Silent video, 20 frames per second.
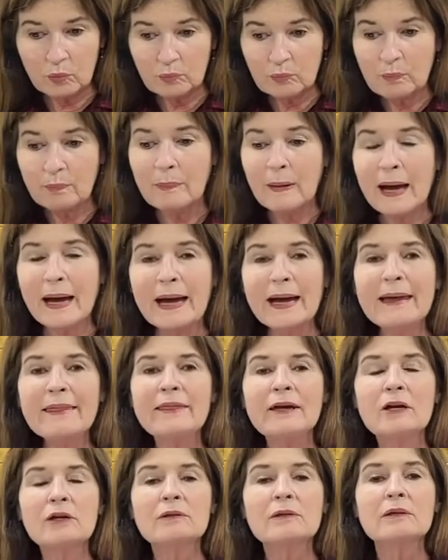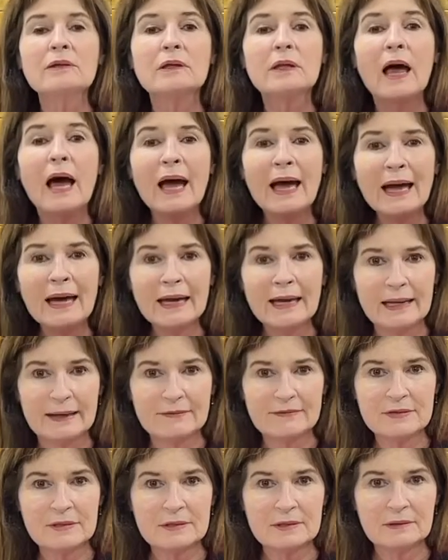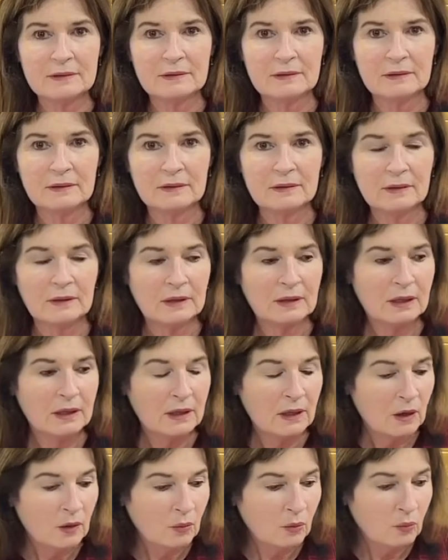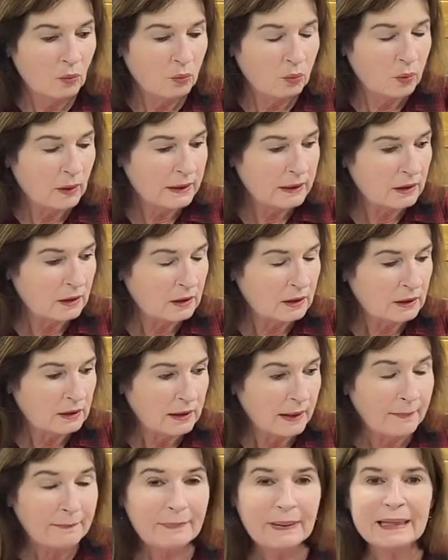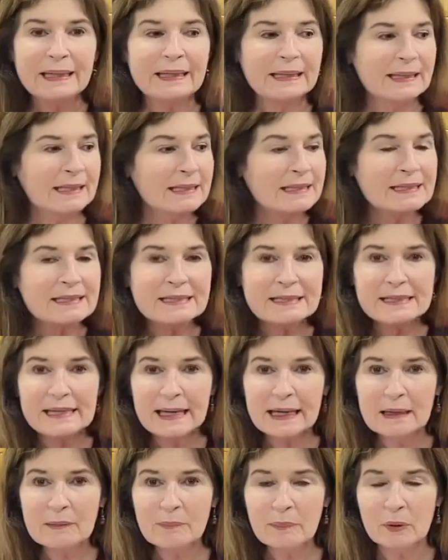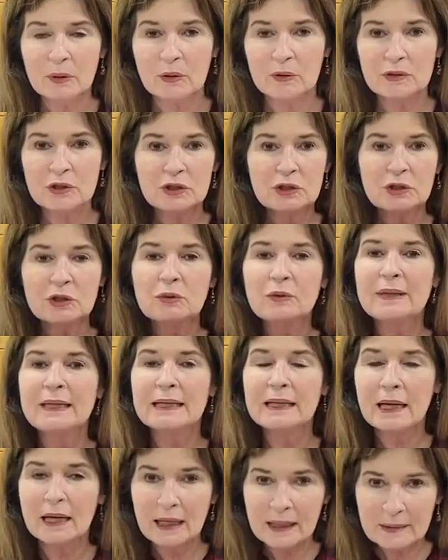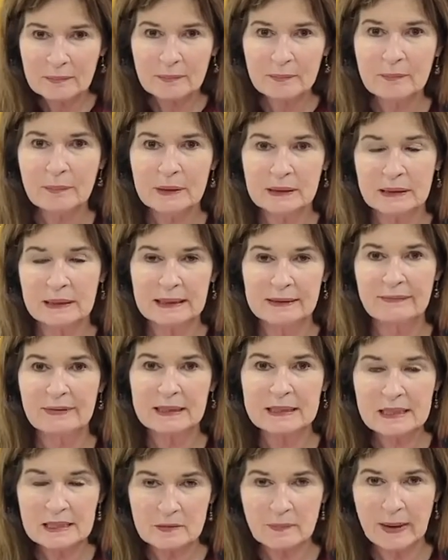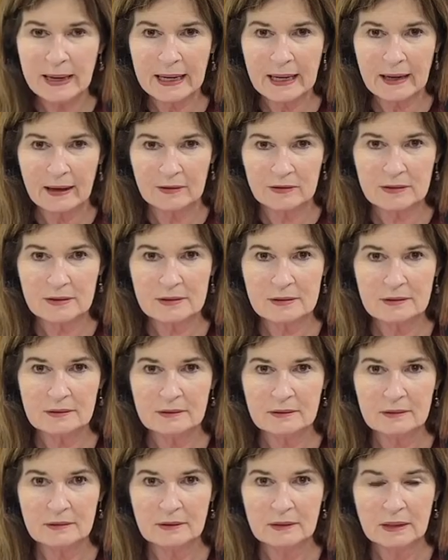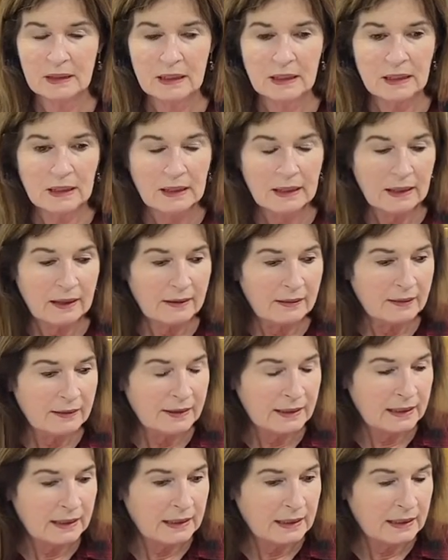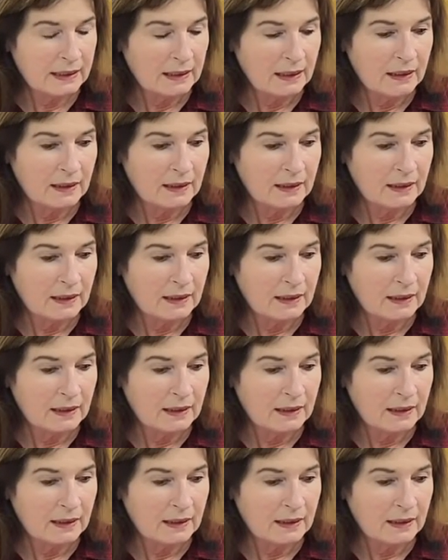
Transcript: by their lives, will be an example to the unbelieving spouse. The